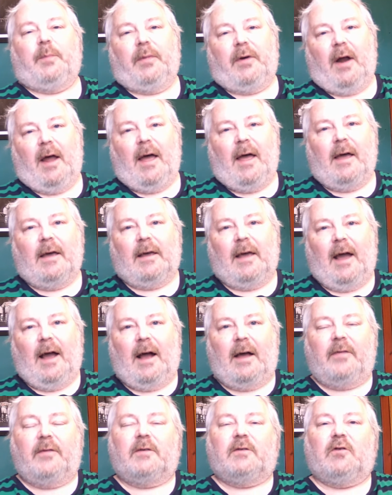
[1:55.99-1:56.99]
Prague
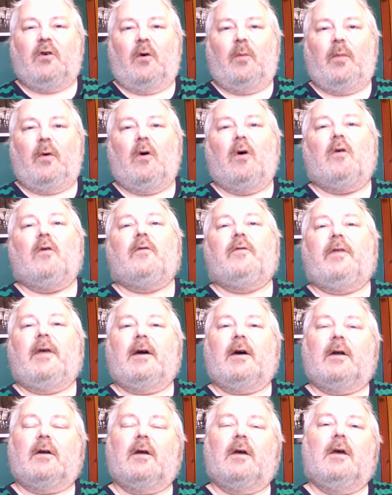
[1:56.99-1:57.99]
at the top of
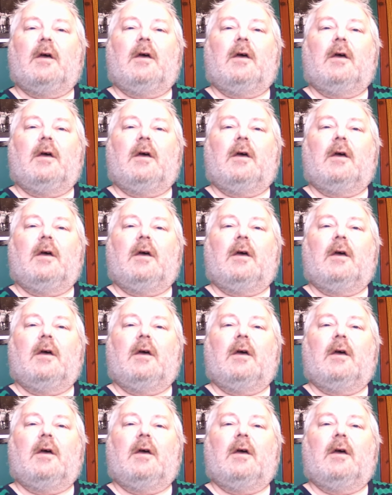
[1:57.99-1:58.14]
their